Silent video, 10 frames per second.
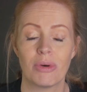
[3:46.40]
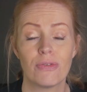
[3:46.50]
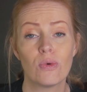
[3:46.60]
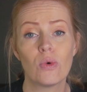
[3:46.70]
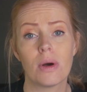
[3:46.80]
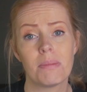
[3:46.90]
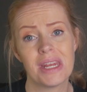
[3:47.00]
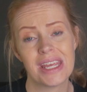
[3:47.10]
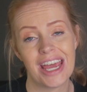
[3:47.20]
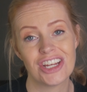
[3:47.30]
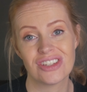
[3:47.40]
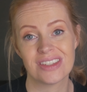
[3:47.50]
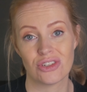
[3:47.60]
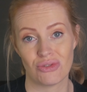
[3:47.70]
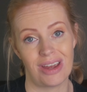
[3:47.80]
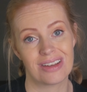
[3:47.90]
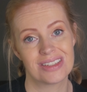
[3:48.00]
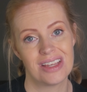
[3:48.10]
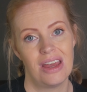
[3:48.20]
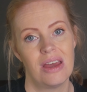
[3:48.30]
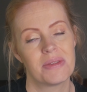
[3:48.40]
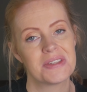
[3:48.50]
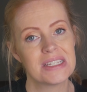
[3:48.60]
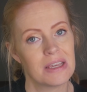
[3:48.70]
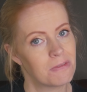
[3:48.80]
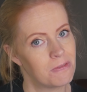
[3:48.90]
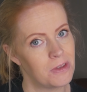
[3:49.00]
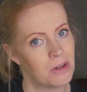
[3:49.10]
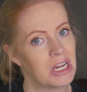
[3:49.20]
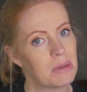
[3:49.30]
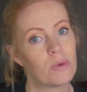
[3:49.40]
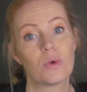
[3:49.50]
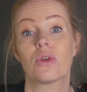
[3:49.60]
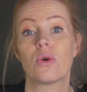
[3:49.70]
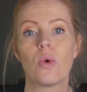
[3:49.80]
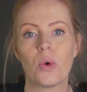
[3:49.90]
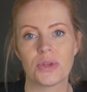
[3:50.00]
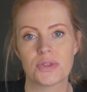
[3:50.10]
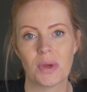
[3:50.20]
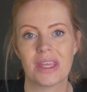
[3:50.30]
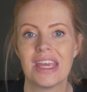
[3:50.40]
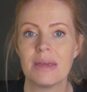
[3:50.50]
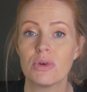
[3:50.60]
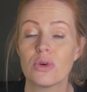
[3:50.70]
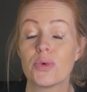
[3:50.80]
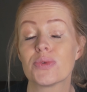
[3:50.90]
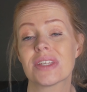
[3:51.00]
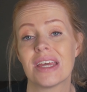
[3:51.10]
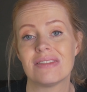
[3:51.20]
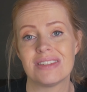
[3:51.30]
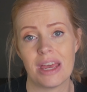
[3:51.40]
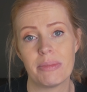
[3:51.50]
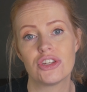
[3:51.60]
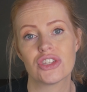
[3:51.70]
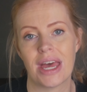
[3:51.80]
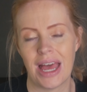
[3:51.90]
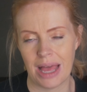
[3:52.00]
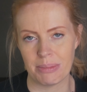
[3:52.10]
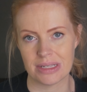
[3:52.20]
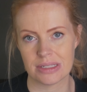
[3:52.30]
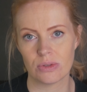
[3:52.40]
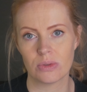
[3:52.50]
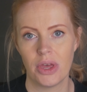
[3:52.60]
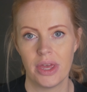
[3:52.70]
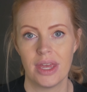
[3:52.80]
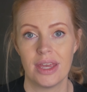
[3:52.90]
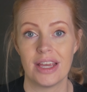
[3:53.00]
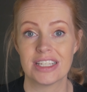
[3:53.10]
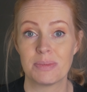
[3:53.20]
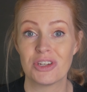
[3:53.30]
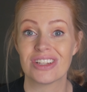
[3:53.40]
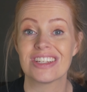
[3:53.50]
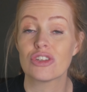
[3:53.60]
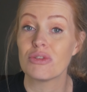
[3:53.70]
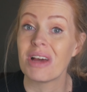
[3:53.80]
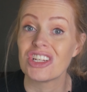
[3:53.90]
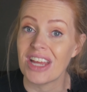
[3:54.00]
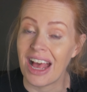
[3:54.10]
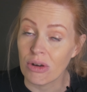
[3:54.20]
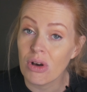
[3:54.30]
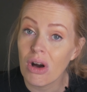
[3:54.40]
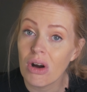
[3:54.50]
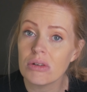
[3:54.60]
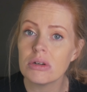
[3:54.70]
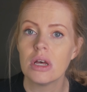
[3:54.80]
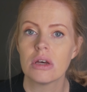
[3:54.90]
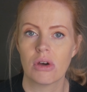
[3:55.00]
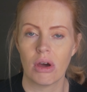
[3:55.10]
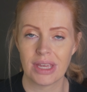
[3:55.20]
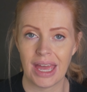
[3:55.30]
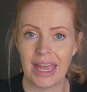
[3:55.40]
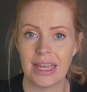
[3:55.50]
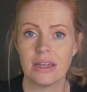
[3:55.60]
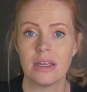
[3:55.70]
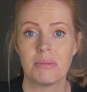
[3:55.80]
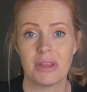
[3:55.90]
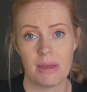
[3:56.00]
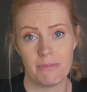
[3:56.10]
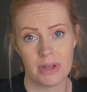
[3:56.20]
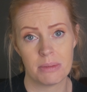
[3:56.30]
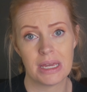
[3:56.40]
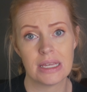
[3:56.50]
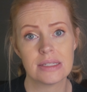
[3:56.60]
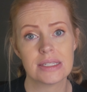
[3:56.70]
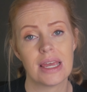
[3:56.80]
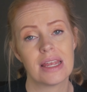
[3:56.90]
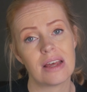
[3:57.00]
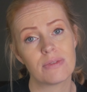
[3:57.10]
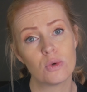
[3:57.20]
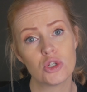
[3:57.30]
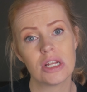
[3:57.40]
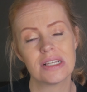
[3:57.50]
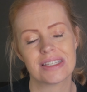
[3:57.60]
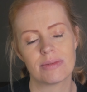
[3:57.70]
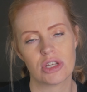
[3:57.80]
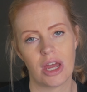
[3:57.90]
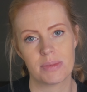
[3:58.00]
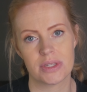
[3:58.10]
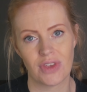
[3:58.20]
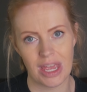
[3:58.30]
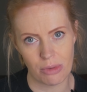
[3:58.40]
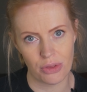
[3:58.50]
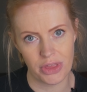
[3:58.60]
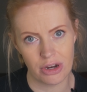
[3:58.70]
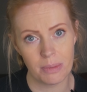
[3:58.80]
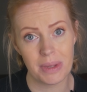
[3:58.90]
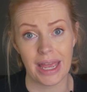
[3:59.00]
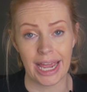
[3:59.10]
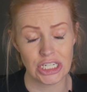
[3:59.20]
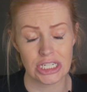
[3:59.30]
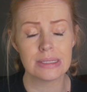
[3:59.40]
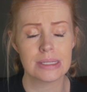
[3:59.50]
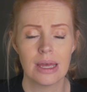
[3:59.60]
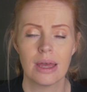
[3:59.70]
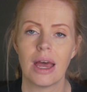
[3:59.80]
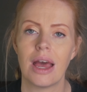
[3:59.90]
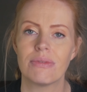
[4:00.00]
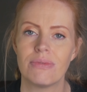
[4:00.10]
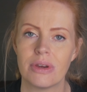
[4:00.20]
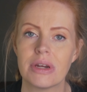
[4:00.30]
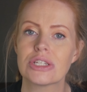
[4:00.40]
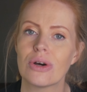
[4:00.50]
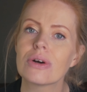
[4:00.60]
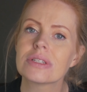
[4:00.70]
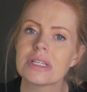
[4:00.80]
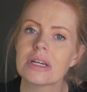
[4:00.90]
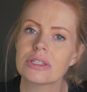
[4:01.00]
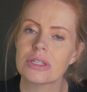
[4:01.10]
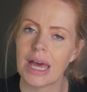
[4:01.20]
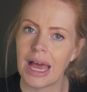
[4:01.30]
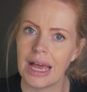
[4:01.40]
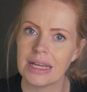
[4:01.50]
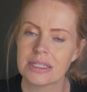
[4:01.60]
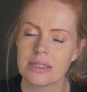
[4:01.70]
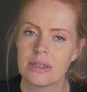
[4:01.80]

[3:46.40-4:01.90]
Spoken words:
4, medications and drugs. This is a very important cause where chemicals can damage the heart muscle, especially too much alcohol, cocaine, methamphetamines, and unfortunately some types of chemotherapy agents are very toxic to the heart.